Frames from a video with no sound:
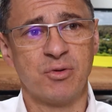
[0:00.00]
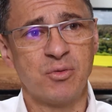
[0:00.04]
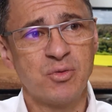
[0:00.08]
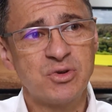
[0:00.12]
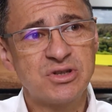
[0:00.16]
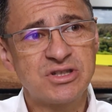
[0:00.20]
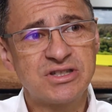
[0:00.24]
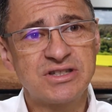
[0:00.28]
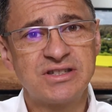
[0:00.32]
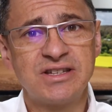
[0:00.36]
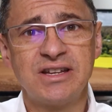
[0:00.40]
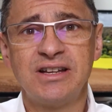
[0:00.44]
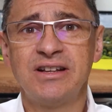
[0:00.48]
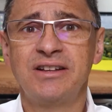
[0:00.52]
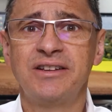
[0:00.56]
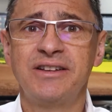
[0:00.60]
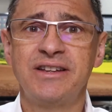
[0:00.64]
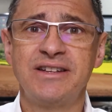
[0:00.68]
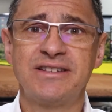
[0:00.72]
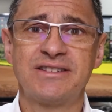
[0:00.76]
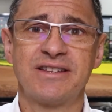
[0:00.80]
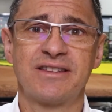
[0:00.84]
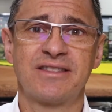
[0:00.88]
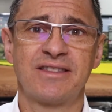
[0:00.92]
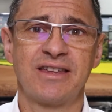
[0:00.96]
We still
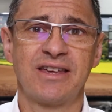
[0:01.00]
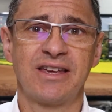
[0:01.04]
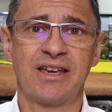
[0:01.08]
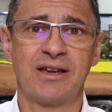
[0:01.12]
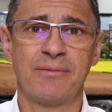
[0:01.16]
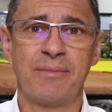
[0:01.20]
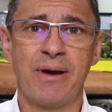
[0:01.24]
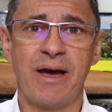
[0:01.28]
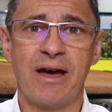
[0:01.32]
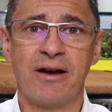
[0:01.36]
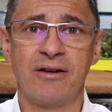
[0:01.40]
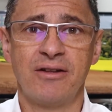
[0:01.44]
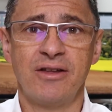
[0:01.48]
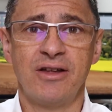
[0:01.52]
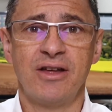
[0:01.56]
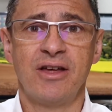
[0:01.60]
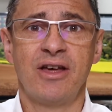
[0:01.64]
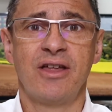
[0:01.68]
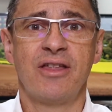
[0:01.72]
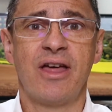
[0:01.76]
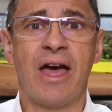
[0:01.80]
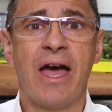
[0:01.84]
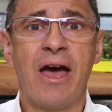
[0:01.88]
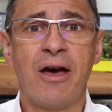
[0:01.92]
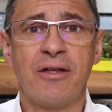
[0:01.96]
need to think about
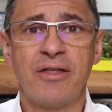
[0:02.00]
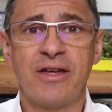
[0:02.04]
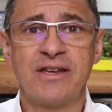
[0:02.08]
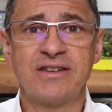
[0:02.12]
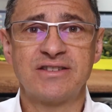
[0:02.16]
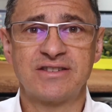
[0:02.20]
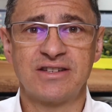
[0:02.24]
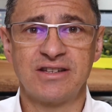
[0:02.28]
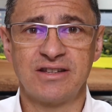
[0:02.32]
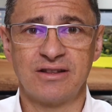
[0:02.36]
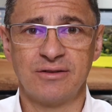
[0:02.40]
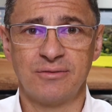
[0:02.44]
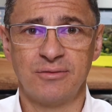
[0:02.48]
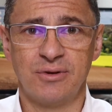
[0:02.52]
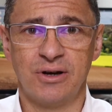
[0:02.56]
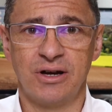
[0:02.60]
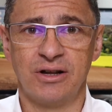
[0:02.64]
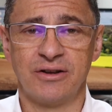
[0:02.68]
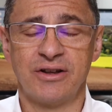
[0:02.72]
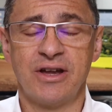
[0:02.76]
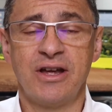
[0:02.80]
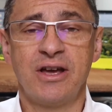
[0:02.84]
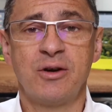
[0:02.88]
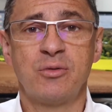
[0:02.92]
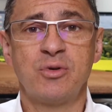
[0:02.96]
how they see the world.